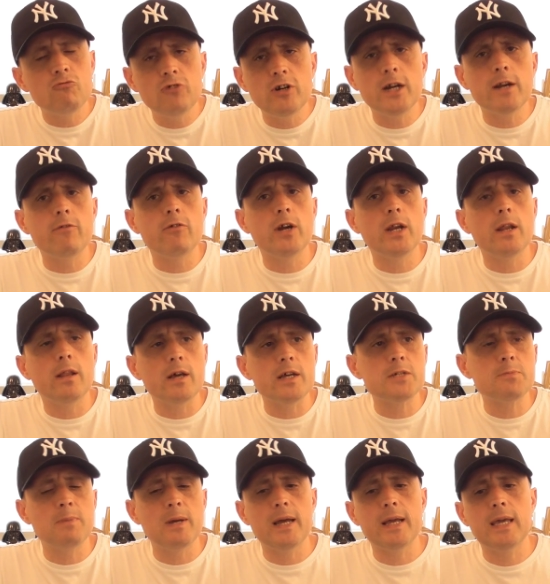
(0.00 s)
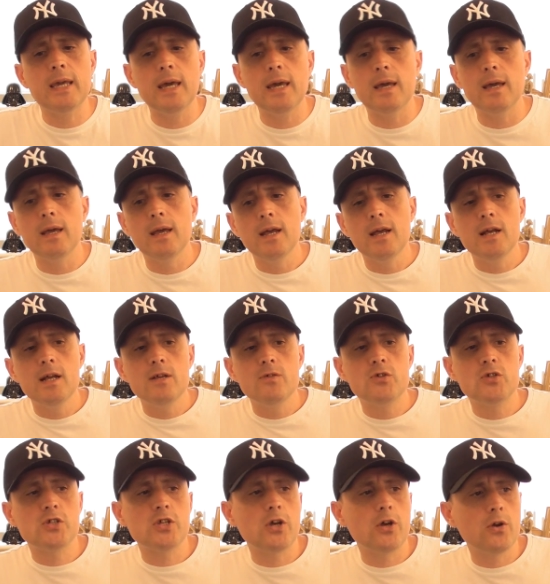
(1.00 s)
Really, really nice bit of kit.
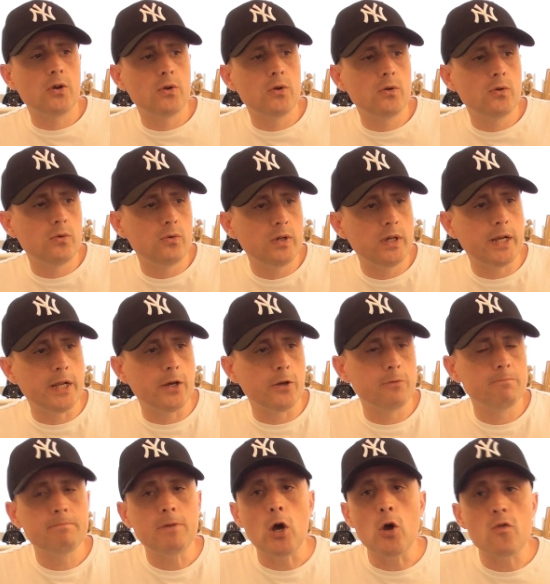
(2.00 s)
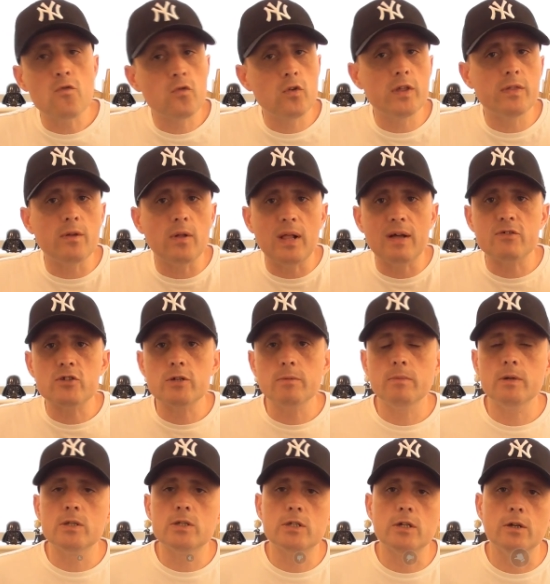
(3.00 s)
So, you know, hopefully they'll have
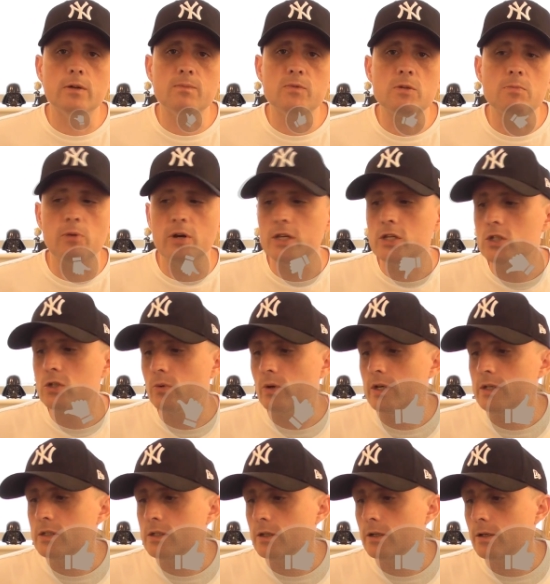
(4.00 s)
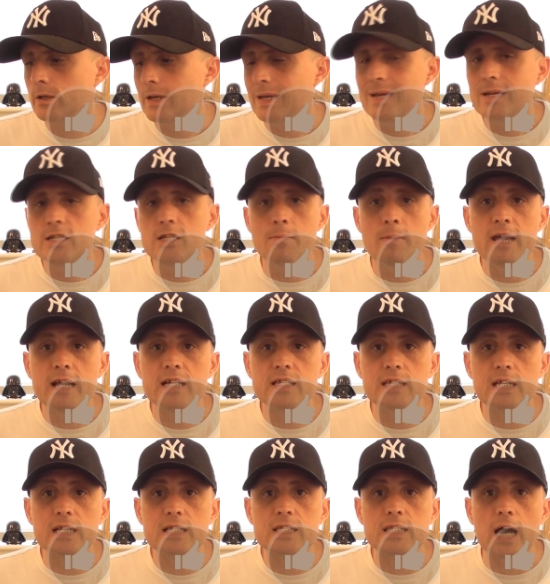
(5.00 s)
something to bring to it to
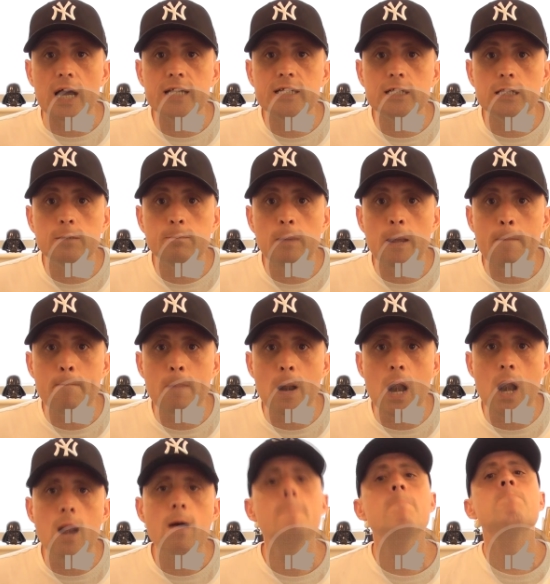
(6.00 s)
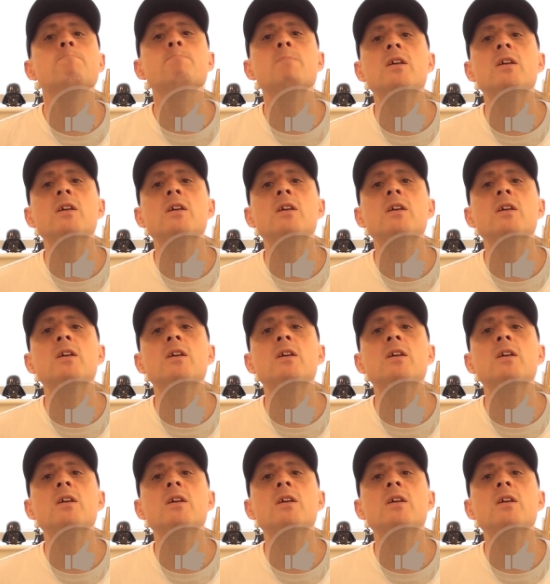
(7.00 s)
make us excited, people.